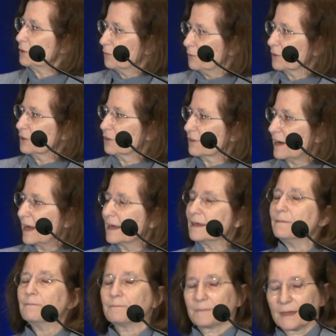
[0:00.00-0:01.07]
follow
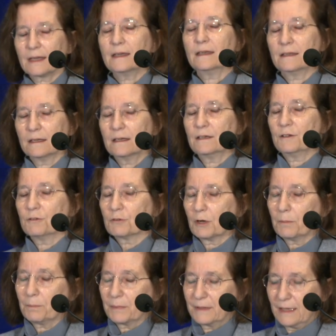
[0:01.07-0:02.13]
RAI. In
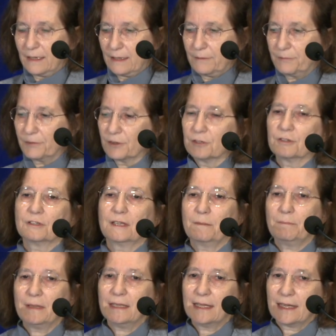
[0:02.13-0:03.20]
Europe, they follow the
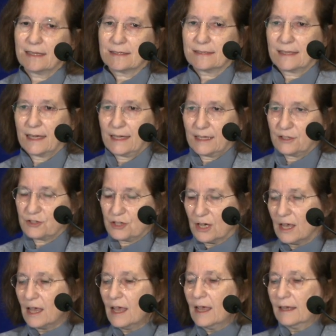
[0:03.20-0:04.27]
Binet stage.
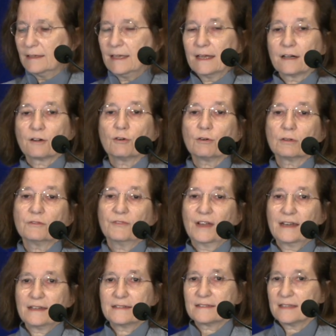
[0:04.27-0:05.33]
They're all
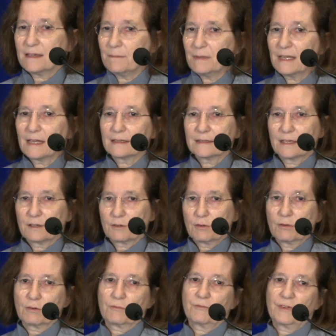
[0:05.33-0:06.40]
very similar, they're
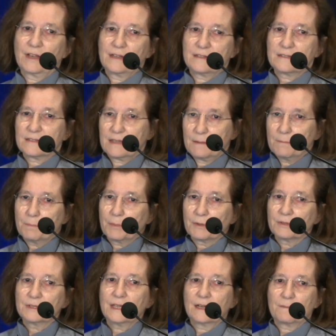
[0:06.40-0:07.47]
all very
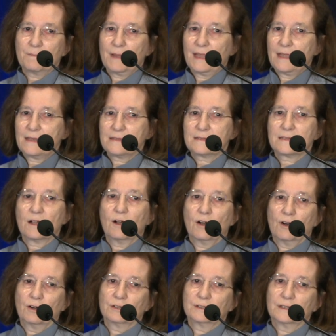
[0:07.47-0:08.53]
simple. They're based
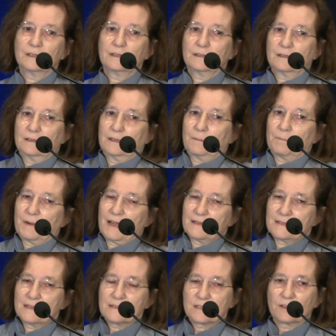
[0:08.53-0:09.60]
on the
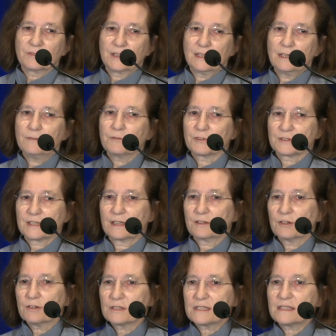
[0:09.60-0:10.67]
presence of the
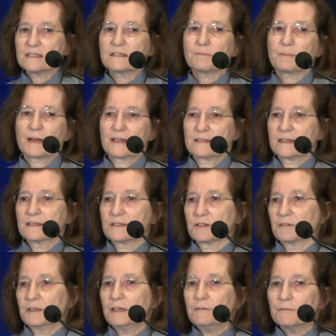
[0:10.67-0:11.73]
lymphocytosis, presence
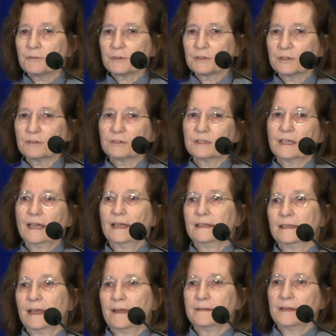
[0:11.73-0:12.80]
of lymph node,
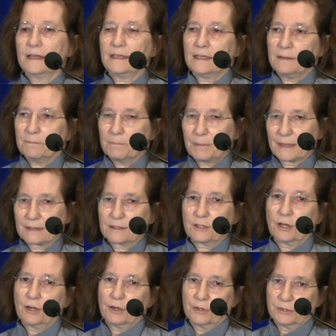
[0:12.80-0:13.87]
and then an impact
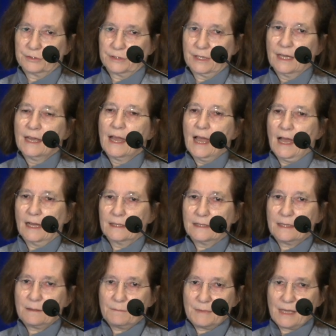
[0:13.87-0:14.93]
on
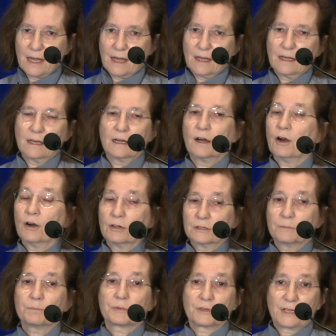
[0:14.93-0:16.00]
anemia,
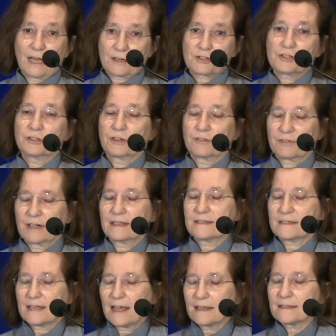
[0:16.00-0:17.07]
on production of red
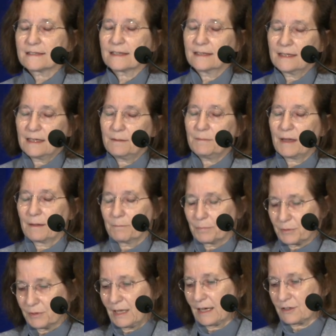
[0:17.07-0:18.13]
cells, anemia, and
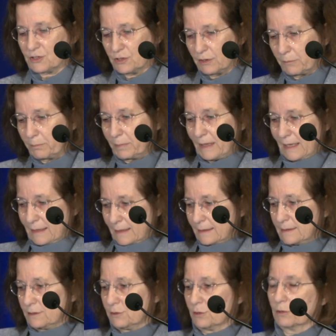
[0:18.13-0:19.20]
production of platelet
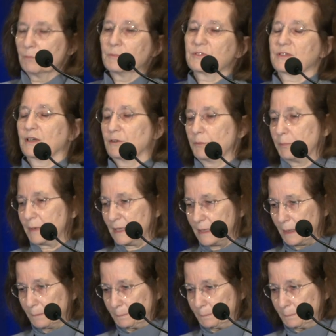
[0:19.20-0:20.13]
thrombocytopenia.